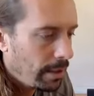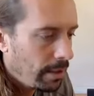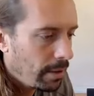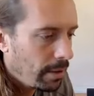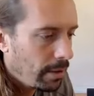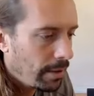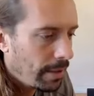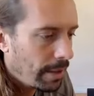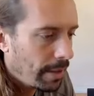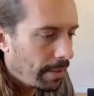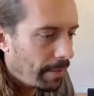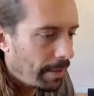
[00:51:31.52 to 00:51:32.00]

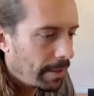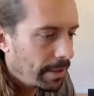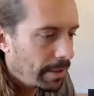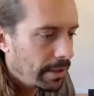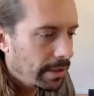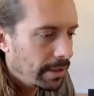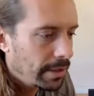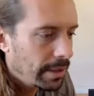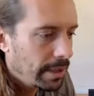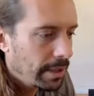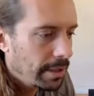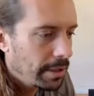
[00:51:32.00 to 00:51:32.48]
know that
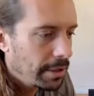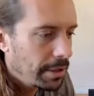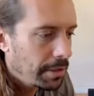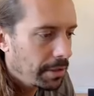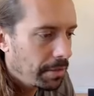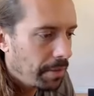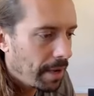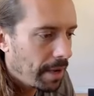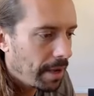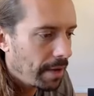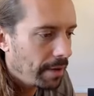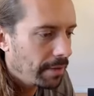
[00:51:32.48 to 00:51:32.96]
muscle
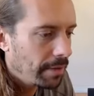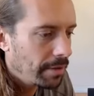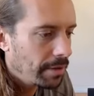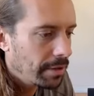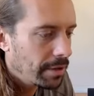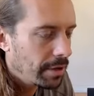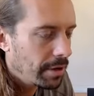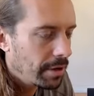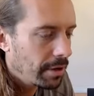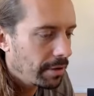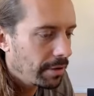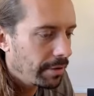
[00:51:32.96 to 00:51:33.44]
tension patterns
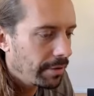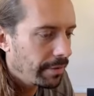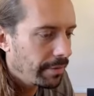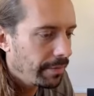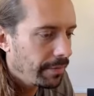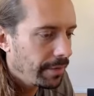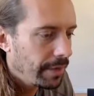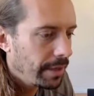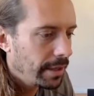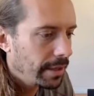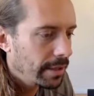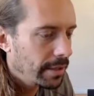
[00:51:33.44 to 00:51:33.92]
start in the
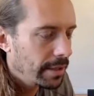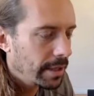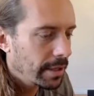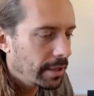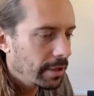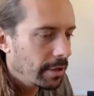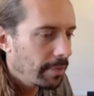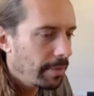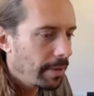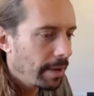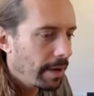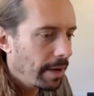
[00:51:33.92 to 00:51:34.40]
feet. It's like
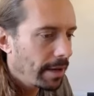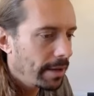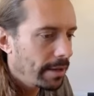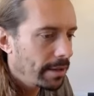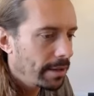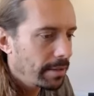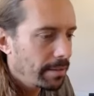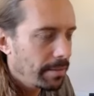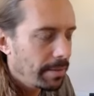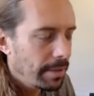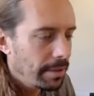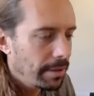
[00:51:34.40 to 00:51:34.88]
your
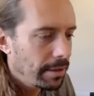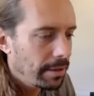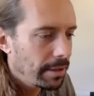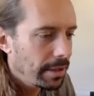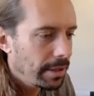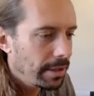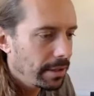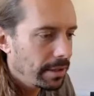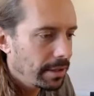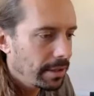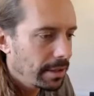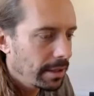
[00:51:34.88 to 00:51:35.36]
body's
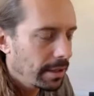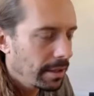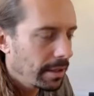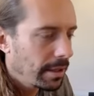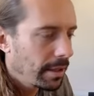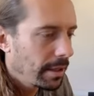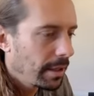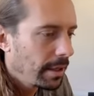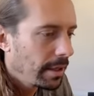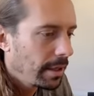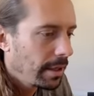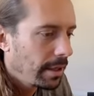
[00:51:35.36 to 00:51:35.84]
ability to,
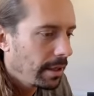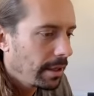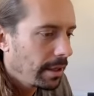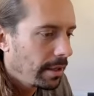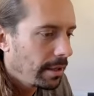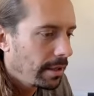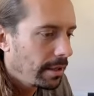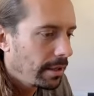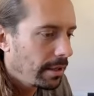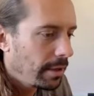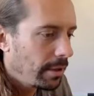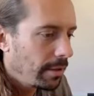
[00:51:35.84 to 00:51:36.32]

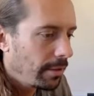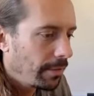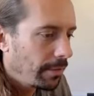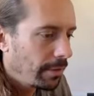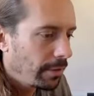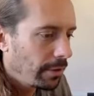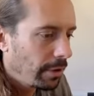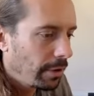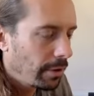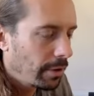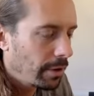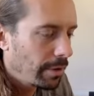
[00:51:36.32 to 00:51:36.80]
you know, for
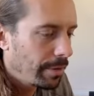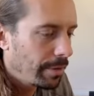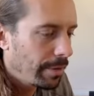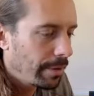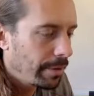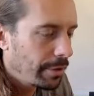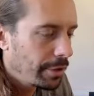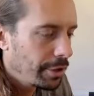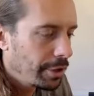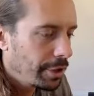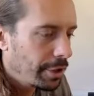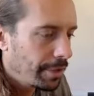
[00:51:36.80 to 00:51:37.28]

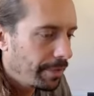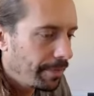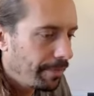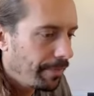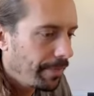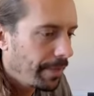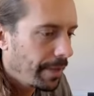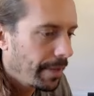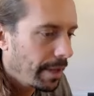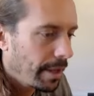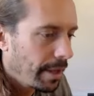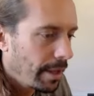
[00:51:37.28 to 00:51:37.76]
locomotion.
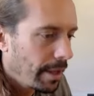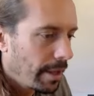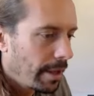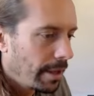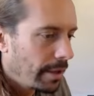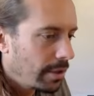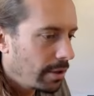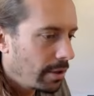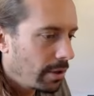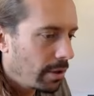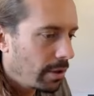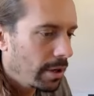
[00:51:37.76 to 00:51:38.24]

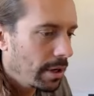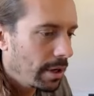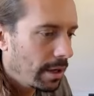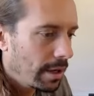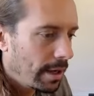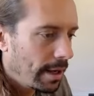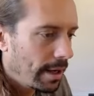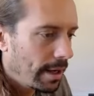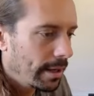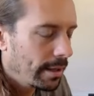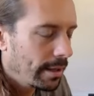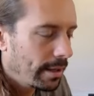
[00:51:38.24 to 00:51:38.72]
It's all
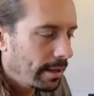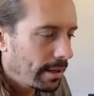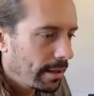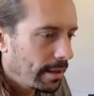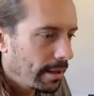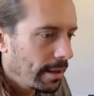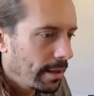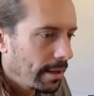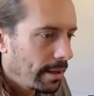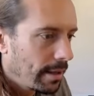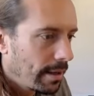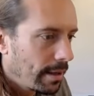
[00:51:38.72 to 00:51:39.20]
connected,
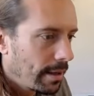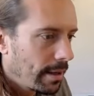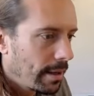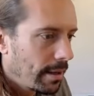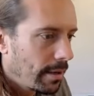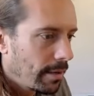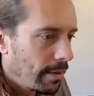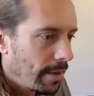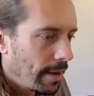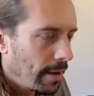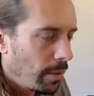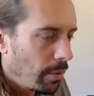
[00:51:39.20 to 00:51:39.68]

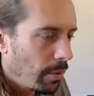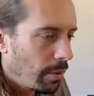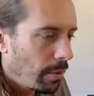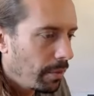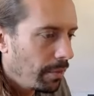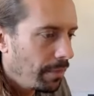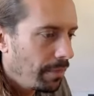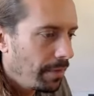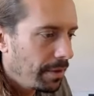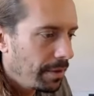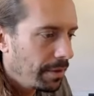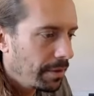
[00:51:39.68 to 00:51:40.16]
right? What do
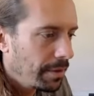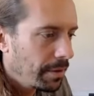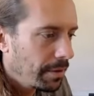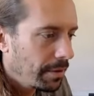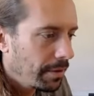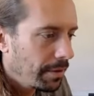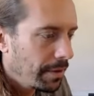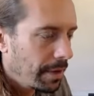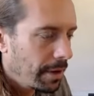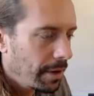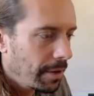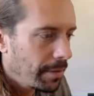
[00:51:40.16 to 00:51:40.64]
physical
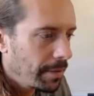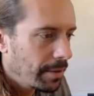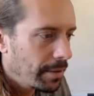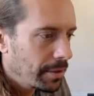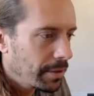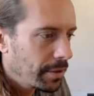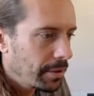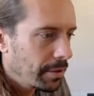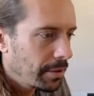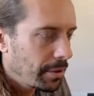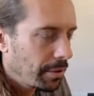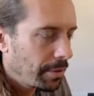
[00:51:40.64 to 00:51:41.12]
therapists
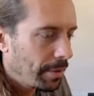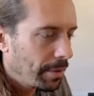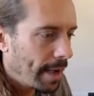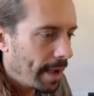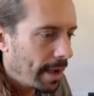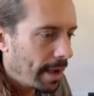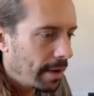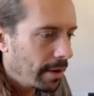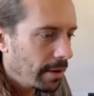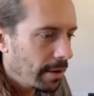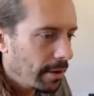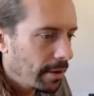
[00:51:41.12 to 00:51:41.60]
do? Your
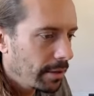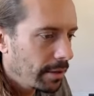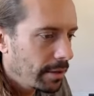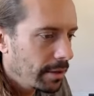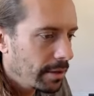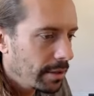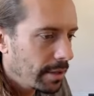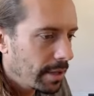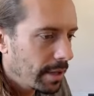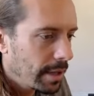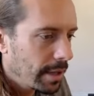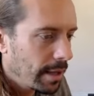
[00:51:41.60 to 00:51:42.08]
back
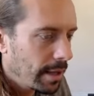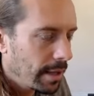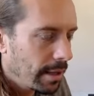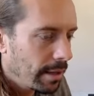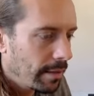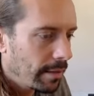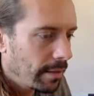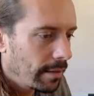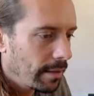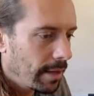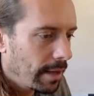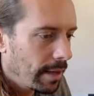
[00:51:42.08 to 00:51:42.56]
hurts, they
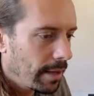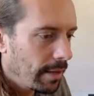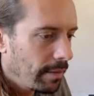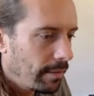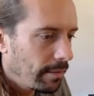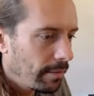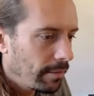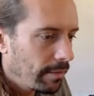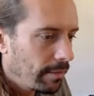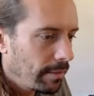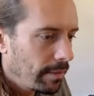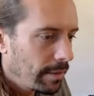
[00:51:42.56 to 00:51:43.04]

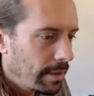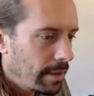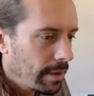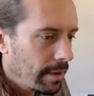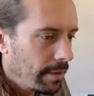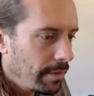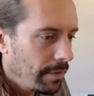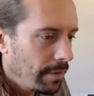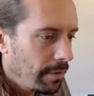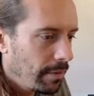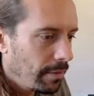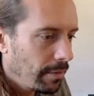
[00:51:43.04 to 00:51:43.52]

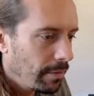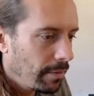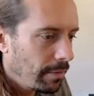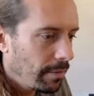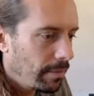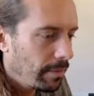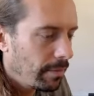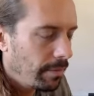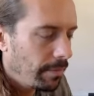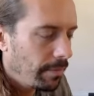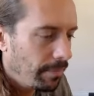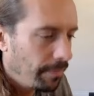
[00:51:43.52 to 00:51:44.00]
give you
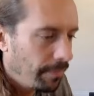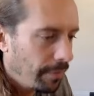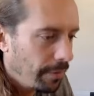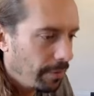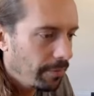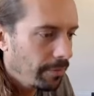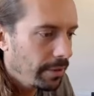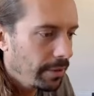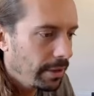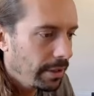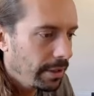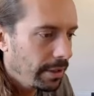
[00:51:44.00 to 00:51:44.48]
foot
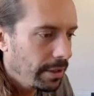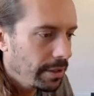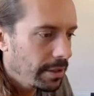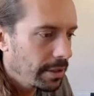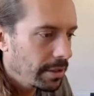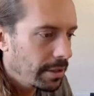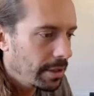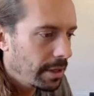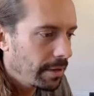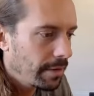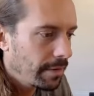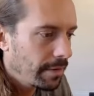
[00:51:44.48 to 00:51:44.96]

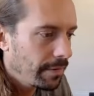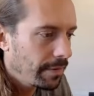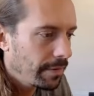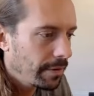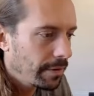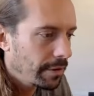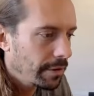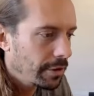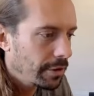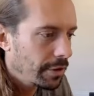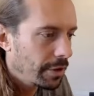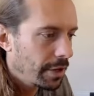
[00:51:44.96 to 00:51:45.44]
releases and
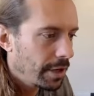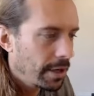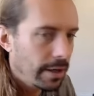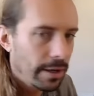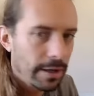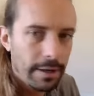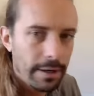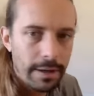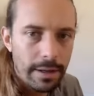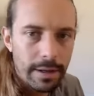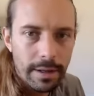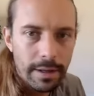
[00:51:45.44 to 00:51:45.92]
foot
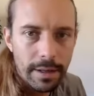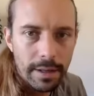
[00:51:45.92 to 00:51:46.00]
training.